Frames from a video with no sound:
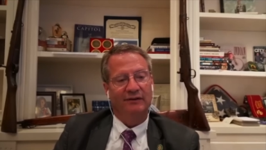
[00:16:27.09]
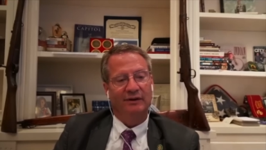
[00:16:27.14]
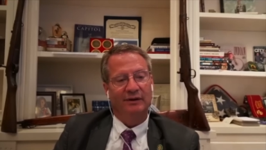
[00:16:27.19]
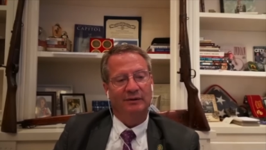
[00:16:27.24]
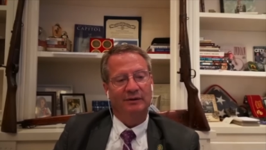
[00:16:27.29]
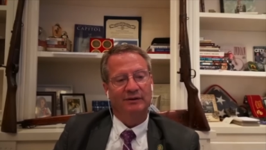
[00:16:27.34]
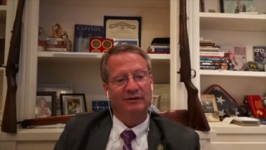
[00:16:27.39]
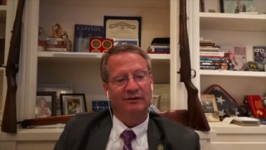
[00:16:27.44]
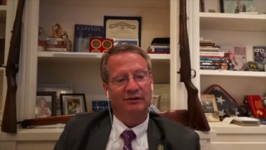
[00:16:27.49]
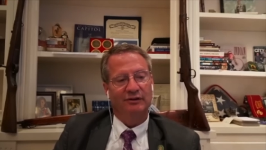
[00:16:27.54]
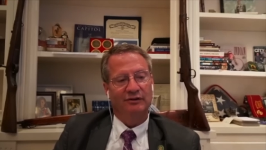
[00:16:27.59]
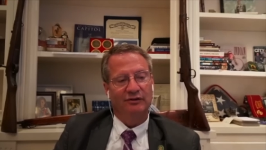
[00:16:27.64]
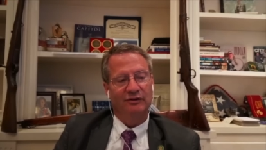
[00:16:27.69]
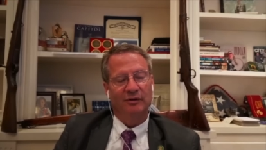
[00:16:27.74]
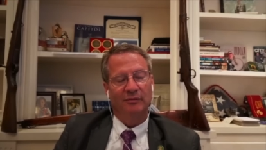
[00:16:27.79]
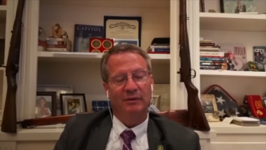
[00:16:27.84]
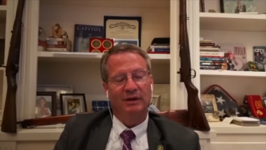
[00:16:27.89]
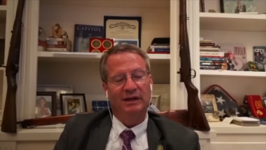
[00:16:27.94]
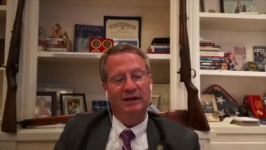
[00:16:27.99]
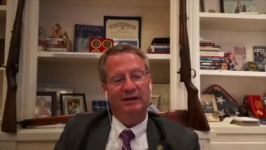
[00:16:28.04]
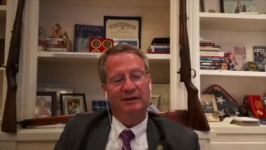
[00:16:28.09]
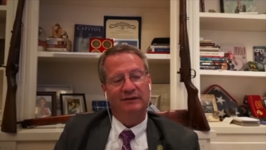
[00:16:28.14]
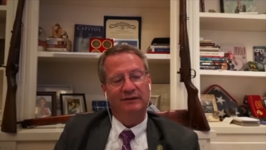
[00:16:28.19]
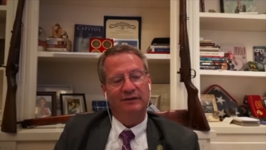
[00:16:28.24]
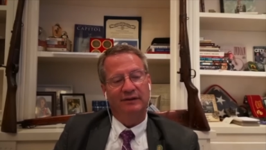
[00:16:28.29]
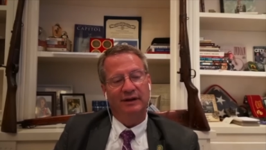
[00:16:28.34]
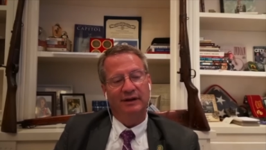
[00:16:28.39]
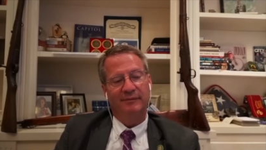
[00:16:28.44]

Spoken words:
So it's just, to me, there's